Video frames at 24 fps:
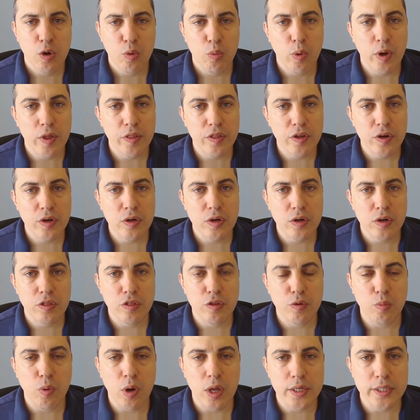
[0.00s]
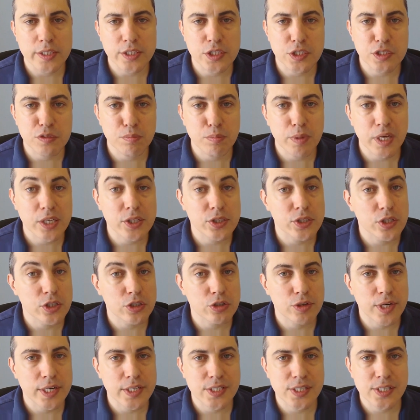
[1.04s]
whether the wallets mix
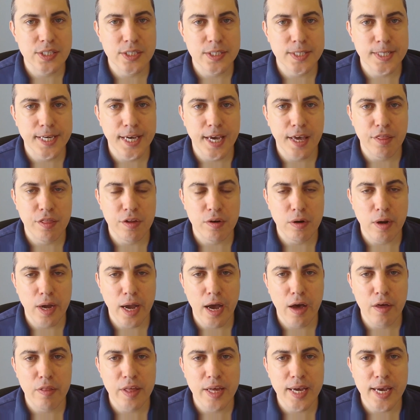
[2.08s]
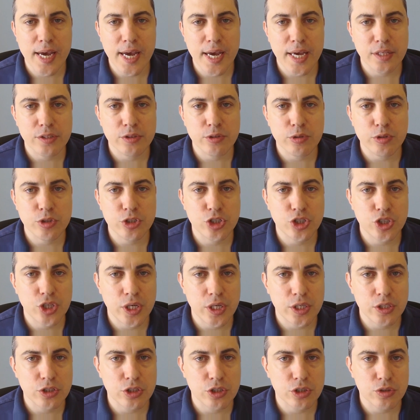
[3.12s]
addresses together, how they handle
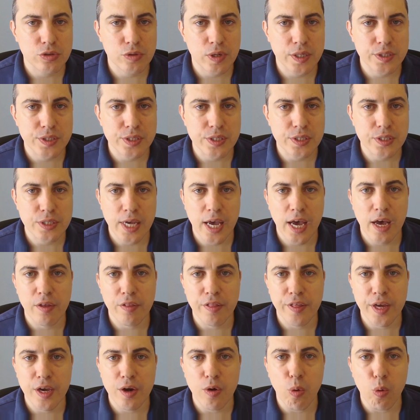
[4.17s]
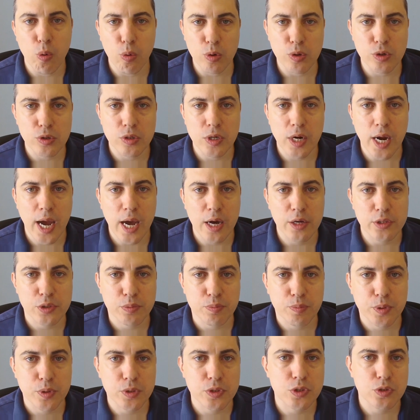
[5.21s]
change addresses, how they order
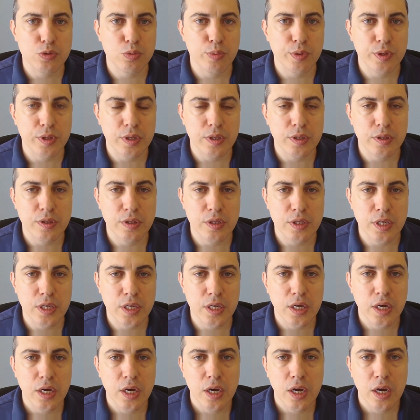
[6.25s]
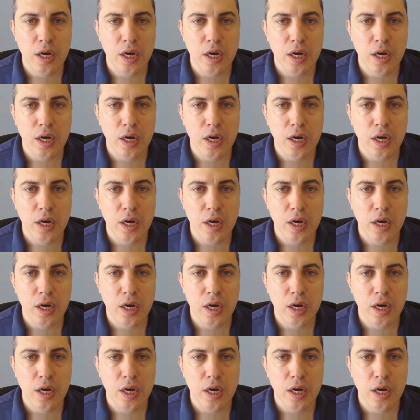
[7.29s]
outputs within the